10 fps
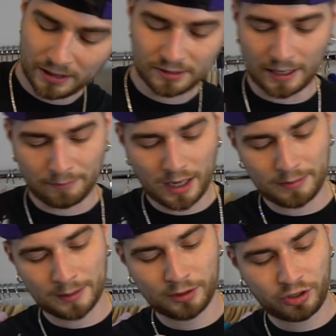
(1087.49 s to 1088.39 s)
piece. Now,
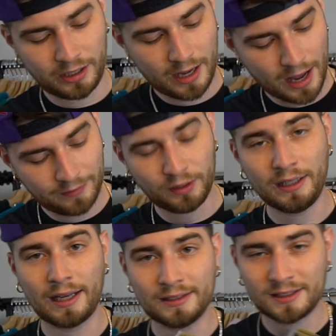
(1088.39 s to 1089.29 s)
Bape imagery
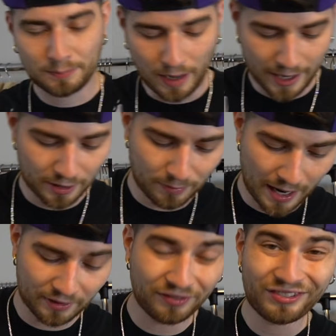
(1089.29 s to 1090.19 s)
heavily inspired
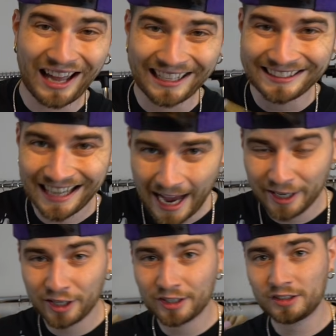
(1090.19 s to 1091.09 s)
by the flying
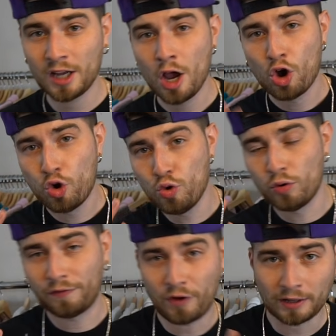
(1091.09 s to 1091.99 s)
tigers
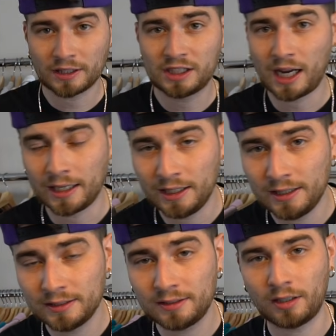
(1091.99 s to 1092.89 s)
who fought the
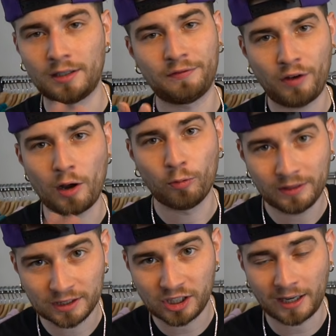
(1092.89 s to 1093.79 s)
Chinese, or fought
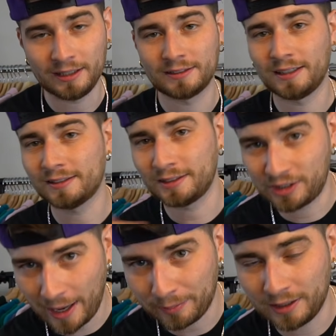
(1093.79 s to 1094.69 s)
with the Chinese against the
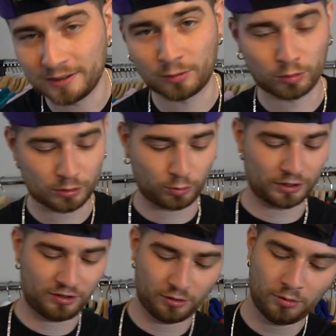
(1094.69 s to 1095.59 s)
Japanese in World War
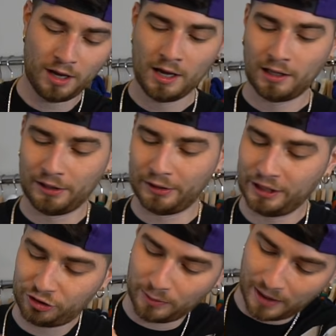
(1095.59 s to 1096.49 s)
Two. A little
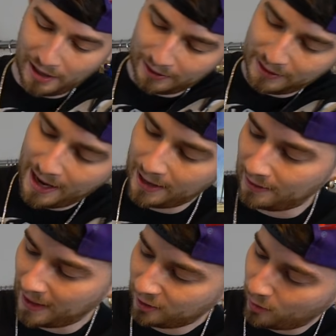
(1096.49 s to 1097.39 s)
history behind that,
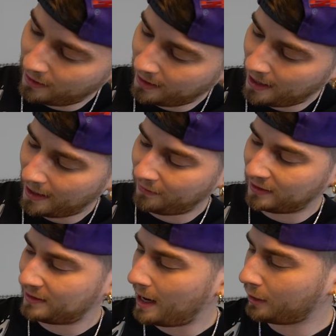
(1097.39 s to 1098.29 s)
and that's why they kind of have
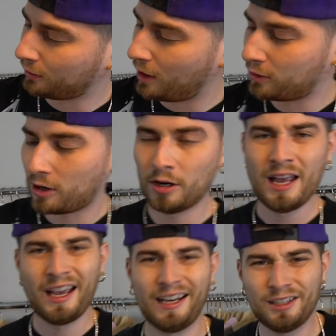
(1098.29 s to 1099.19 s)
this tiger logo.
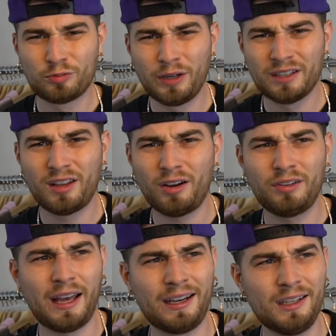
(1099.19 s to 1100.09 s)
It is weird though
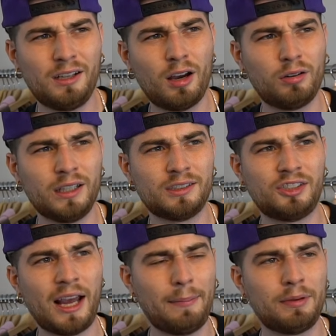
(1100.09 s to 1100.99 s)
that Nigo is
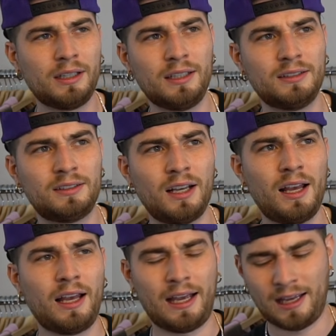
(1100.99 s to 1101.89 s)
Japanese,
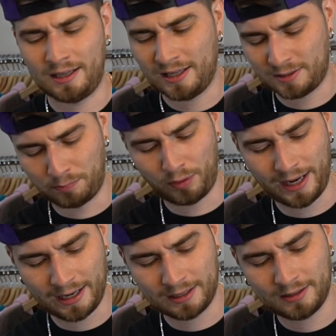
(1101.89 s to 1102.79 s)
and his
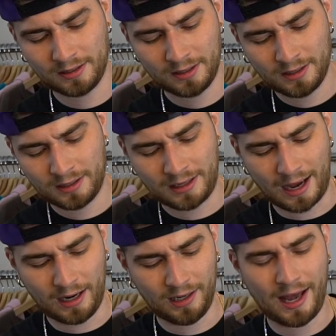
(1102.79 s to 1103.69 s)
brand
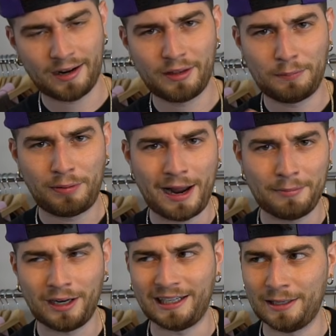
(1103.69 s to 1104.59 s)
got a lot of their
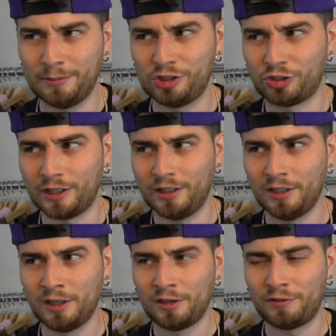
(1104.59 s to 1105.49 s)
primary imagery
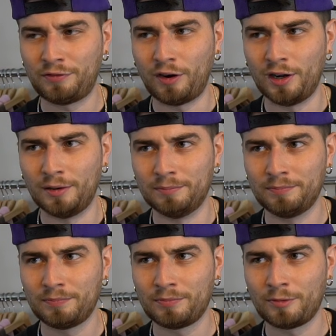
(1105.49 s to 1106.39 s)

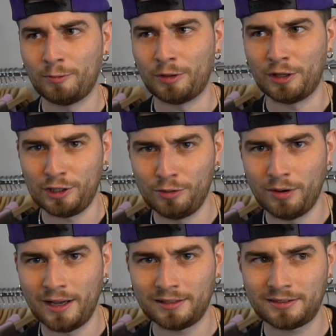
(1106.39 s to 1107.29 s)
from when the
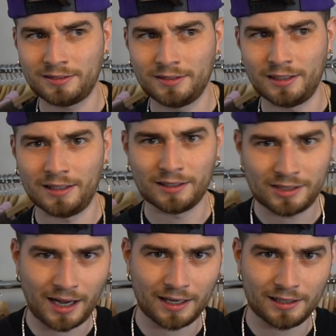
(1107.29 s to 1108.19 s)
U S and the
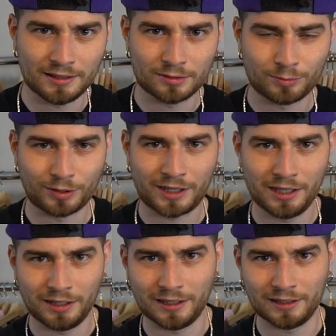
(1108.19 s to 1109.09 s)
Chinese were
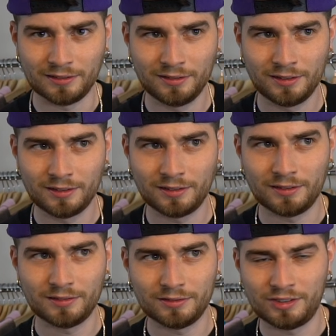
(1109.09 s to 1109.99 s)
killing
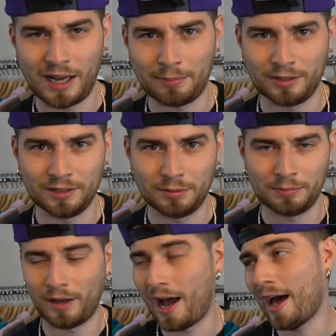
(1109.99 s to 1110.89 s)
Japanese
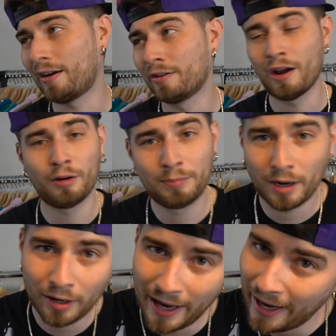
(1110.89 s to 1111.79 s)
people. I don't know,
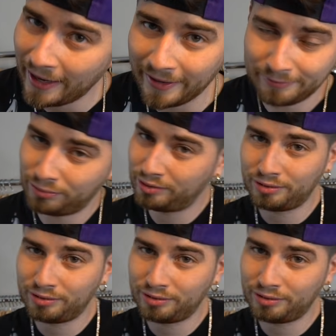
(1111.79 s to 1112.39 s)
bro. Hey,